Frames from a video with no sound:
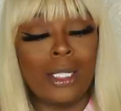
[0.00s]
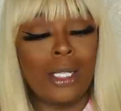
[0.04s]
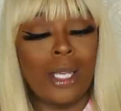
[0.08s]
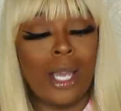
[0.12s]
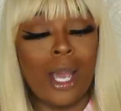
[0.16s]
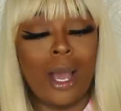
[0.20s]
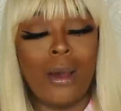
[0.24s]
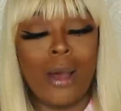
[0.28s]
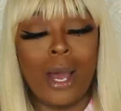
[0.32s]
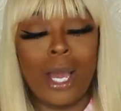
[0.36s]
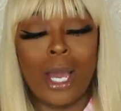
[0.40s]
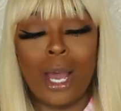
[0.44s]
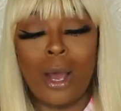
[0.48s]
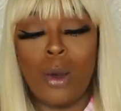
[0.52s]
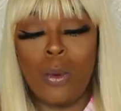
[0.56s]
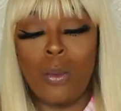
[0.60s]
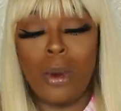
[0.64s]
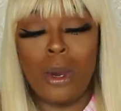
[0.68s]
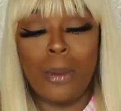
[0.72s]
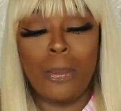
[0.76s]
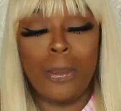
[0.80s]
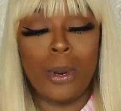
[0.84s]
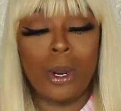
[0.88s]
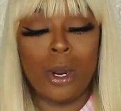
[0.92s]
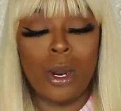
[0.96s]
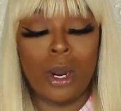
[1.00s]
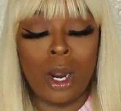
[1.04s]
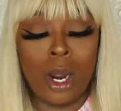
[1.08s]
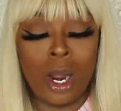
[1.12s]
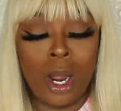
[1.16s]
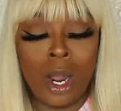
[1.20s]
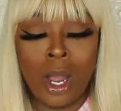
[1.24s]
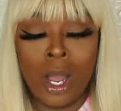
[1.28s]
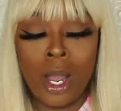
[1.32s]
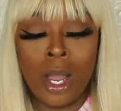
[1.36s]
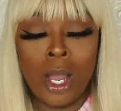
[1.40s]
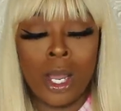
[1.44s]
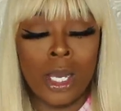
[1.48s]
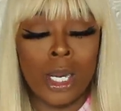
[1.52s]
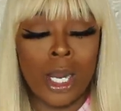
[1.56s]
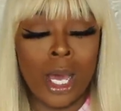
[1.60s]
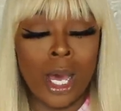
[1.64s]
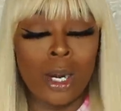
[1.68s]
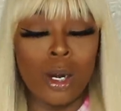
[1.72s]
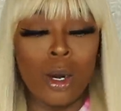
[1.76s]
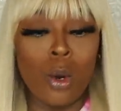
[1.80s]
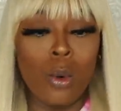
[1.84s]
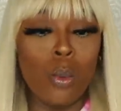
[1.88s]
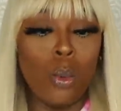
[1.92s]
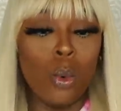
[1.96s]
to y'all. I got one pair and
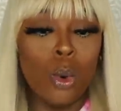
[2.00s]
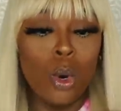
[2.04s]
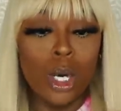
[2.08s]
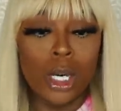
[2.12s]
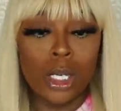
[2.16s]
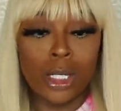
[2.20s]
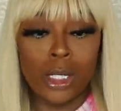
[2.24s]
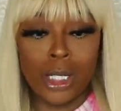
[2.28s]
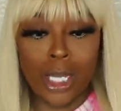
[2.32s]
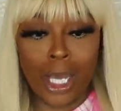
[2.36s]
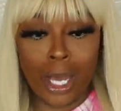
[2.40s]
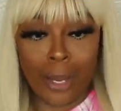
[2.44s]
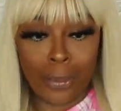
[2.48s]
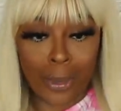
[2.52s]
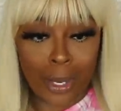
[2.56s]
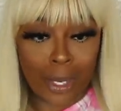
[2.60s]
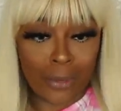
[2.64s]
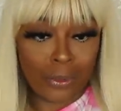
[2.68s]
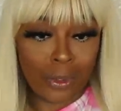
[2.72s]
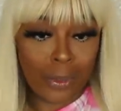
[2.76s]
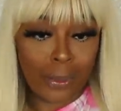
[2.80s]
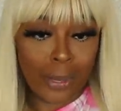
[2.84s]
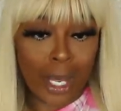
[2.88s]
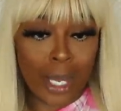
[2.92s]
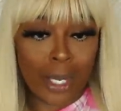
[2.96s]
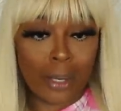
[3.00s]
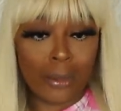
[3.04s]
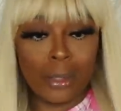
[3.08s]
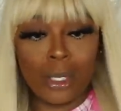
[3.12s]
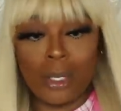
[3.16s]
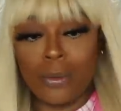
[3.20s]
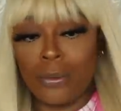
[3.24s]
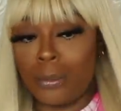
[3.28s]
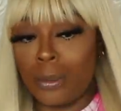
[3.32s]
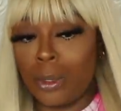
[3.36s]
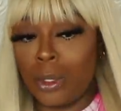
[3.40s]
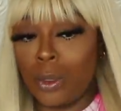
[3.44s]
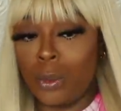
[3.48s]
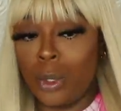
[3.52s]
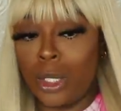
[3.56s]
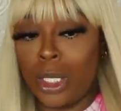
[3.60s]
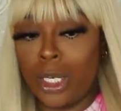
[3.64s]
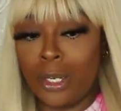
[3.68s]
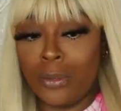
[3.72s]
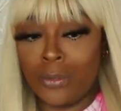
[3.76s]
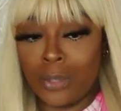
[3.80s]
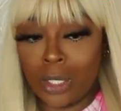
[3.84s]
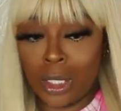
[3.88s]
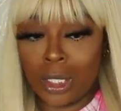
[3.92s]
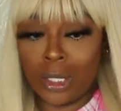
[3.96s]
I don't wore the tap off the bottom of them or
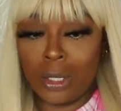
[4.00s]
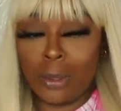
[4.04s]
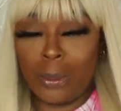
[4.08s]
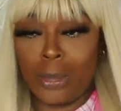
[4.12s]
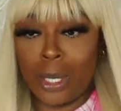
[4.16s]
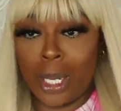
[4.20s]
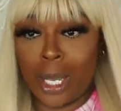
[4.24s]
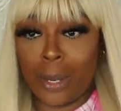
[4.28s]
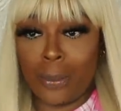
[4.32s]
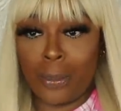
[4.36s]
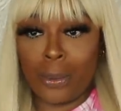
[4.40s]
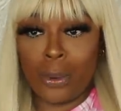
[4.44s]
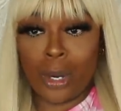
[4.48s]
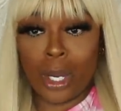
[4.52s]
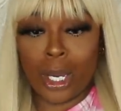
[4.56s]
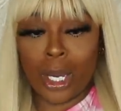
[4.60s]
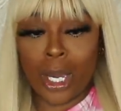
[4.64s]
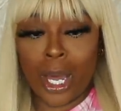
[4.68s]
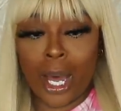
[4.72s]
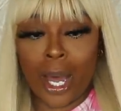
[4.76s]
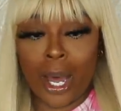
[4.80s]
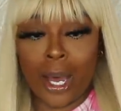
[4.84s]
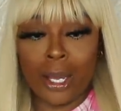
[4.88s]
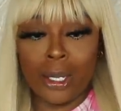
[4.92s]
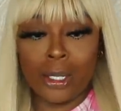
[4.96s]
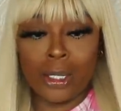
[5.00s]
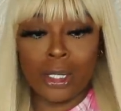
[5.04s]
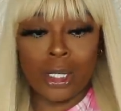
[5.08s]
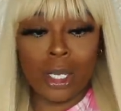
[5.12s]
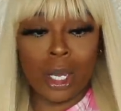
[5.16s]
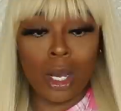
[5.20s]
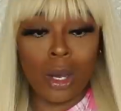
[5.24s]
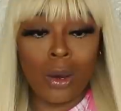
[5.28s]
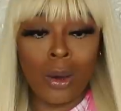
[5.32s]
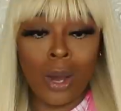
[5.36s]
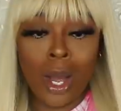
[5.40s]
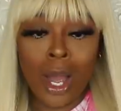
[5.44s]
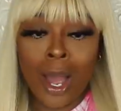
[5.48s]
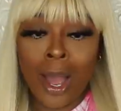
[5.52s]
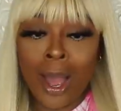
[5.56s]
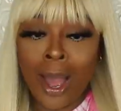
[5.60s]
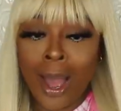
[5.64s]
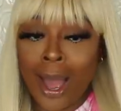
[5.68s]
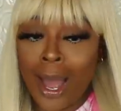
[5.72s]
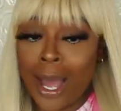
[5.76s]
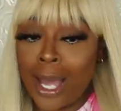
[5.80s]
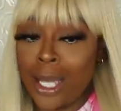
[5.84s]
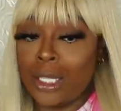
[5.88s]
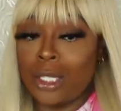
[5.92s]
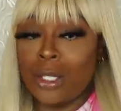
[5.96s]
whatever the little black part calls. So
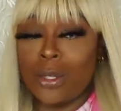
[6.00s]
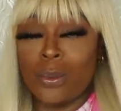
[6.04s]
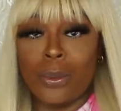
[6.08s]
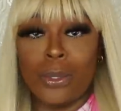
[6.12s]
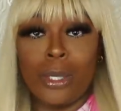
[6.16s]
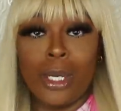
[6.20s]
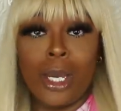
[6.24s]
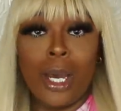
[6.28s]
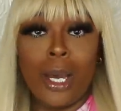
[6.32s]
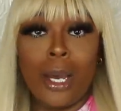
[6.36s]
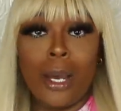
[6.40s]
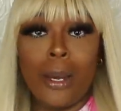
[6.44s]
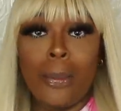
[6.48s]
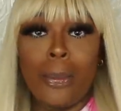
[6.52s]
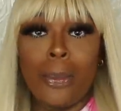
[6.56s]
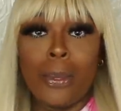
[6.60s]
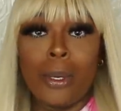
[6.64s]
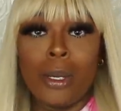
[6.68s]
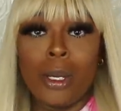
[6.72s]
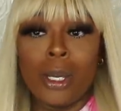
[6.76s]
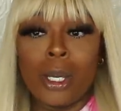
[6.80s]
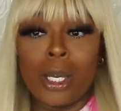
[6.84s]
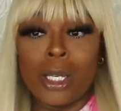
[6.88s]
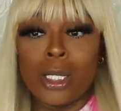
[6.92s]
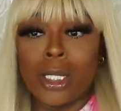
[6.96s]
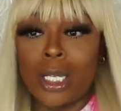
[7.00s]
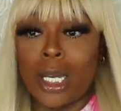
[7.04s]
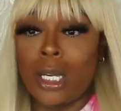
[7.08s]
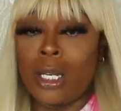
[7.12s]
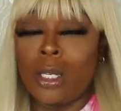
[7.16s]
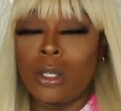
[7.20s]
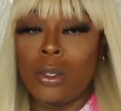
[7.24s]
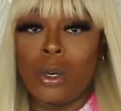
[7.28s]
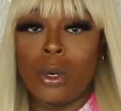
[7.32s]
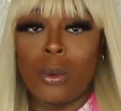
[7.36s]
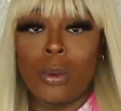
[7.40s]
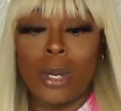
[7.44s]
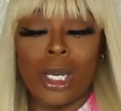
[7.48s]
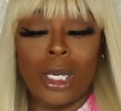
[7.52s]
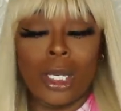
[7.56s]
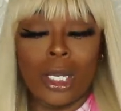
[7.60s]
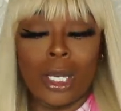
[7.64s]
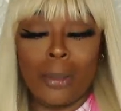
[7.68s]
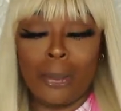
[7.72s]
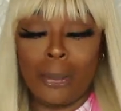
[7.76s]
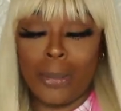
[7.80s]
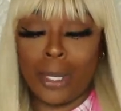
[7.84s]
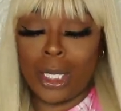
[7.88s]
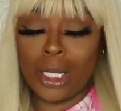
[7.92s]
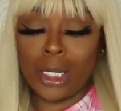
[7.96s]
I had to re-up because I couldn't go around
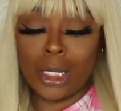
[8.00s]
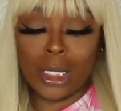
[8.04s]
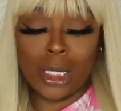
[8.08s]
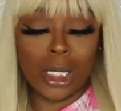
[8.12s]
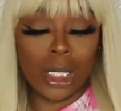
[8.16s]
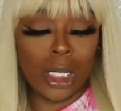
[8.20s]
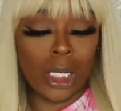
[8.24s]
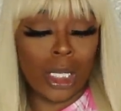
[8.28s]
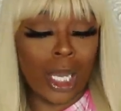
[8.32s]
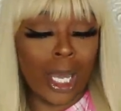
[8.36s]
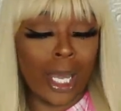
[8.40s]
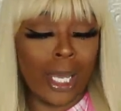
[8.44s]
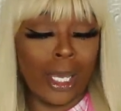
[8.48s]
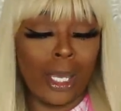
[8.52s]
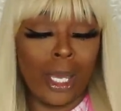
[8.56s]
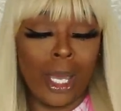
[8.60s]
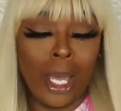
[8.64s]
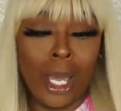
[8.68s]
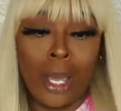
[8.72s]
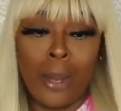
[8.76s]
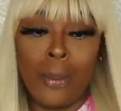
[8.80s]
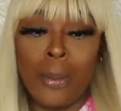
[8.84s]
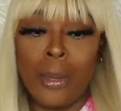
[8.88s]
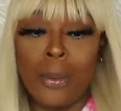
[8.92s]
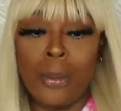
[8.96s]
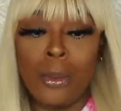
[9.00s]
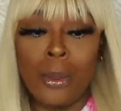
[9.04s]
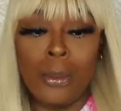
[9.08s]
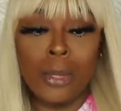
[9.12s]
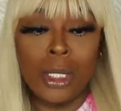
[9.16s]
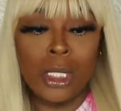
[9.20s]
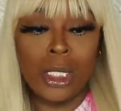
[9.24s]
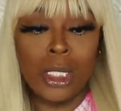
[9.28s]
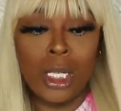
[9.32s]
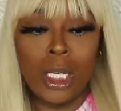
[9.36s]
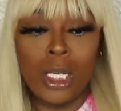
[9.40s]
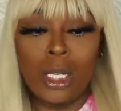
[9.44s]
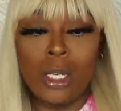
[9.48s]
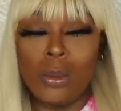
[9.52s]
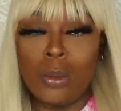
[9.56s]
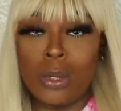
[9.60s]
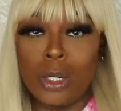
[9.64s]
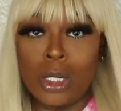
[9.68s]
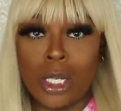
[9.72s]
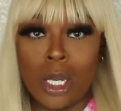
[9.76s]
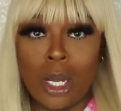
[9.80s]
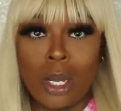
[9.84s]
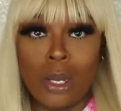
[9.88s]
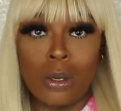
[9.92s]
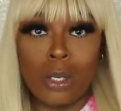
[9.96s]
looking busted. Like, remember Masika
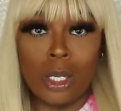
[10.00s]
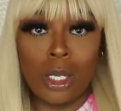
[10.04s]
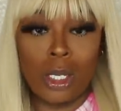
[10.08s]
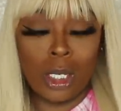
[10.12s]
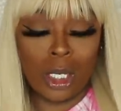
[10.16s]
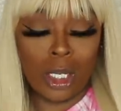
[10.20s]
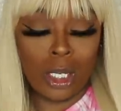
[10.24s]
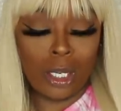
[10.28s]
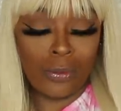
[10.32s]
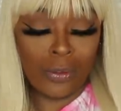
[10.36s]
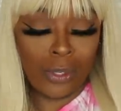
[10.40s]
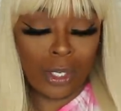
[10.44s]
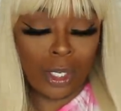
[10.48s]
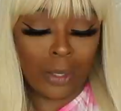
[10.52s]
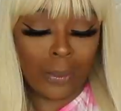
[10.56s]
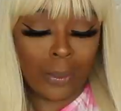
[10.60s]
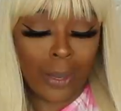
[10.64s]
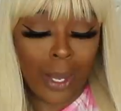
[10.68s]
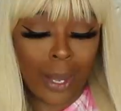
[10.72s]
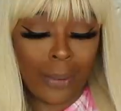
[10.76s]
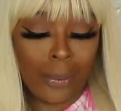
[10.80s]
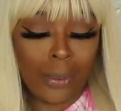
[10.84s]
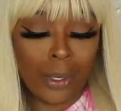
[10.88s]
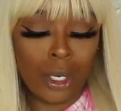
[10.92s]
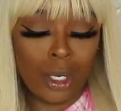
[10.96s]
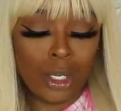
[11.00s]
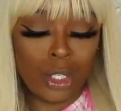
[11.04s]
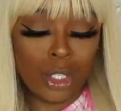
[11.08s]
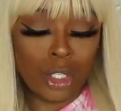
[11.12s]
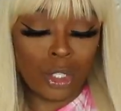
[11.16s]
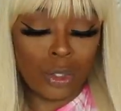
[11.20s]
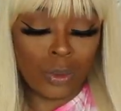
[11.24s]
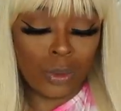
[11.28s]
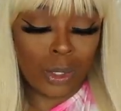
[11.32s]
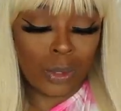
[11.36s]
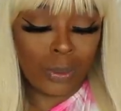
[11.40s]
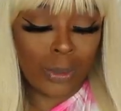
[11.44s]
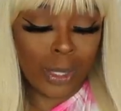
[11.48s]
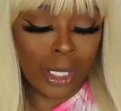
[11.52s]
was on, on Love and Hip Hop and her shoe was